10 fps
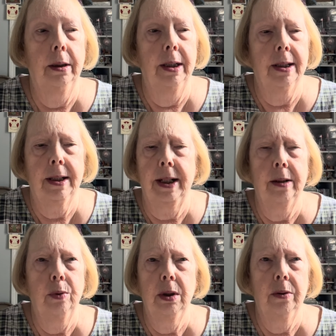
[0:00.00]
it said.
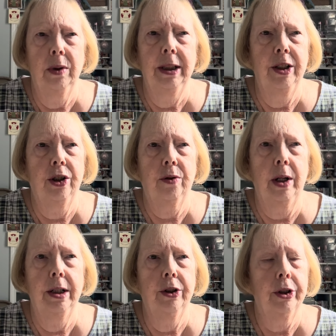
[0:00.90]
It was really
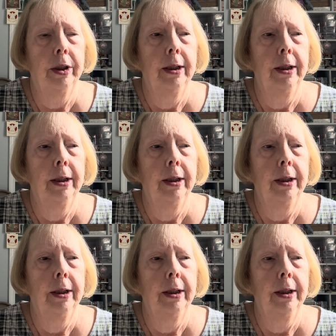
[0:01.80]
strange.